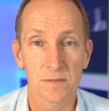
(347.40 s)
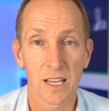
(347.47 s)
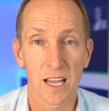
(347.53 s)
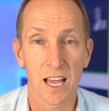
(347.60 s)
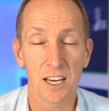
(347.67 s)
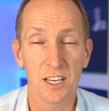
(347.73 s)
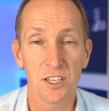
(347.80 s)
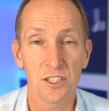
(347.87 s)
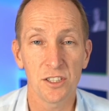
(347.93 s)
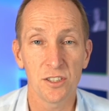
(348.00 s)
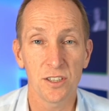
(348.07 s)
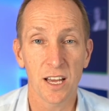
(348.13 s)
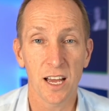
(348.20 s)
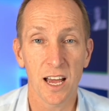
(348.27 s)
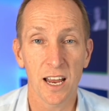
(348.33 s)
How do you
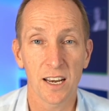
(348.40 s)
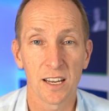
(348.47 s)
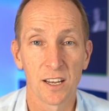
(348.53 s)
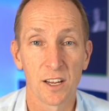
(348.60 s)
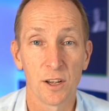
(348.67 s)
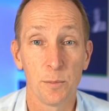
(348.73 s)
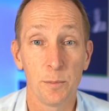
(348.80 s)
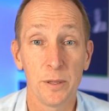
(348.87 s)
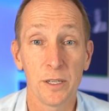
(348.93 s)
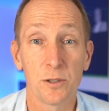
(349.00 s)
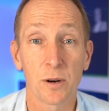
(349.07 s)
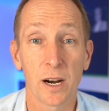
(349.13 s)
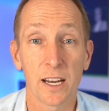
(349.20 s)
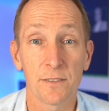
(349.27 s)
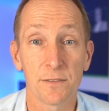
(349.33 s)
do that? Be
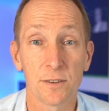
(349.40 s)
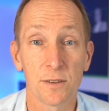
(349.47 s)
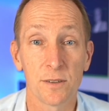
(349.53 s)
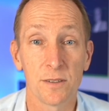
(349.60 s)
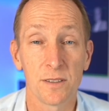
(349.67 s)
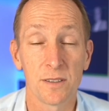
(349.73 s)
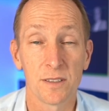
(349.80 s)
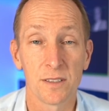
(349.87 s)
grateful.